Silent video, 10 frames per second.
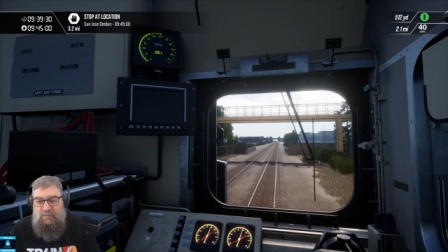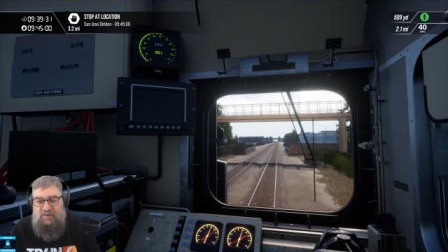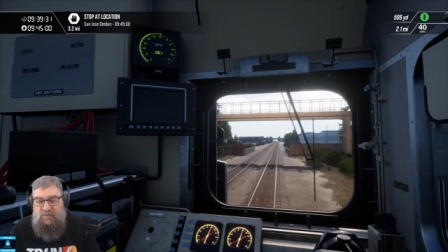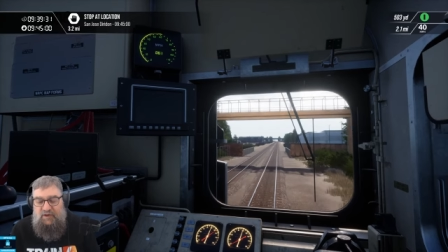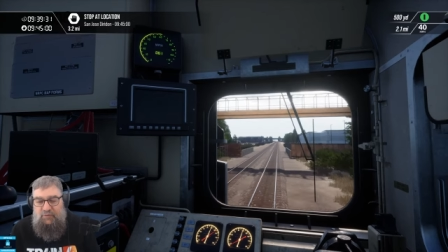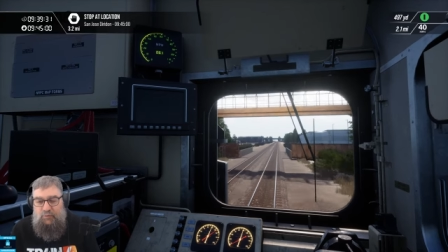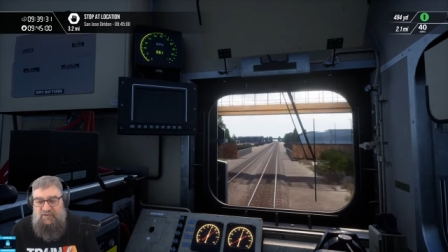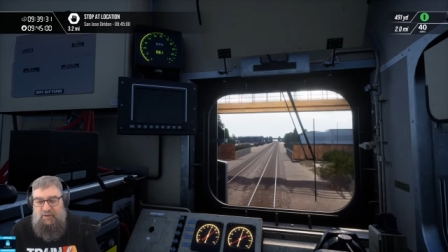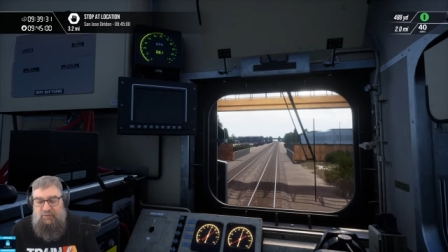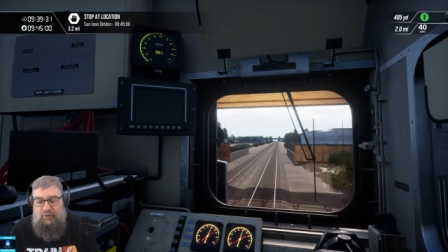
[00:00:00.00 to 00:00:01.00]
We've never had
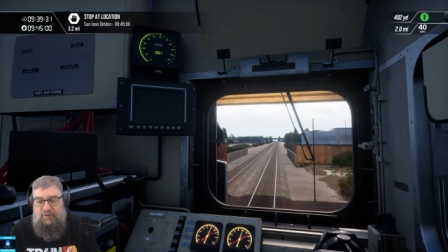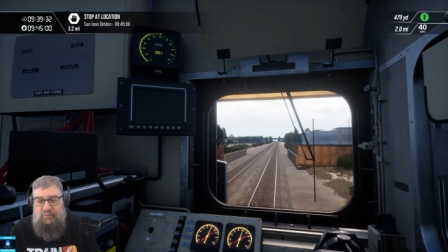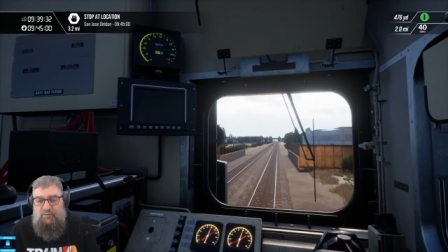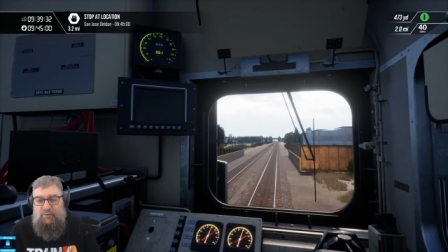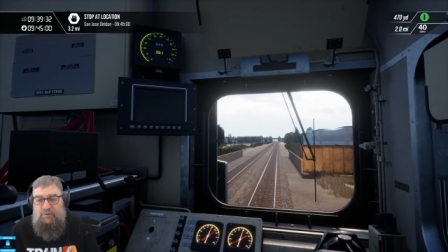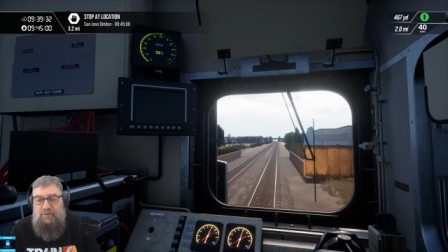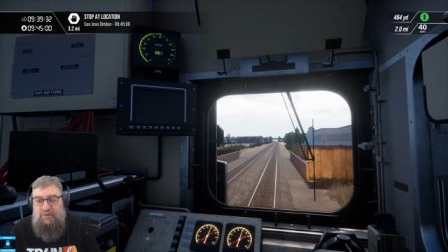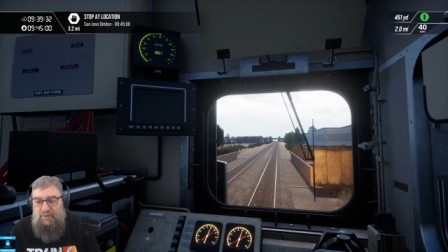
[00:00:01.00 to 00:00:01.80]
north-south lines before.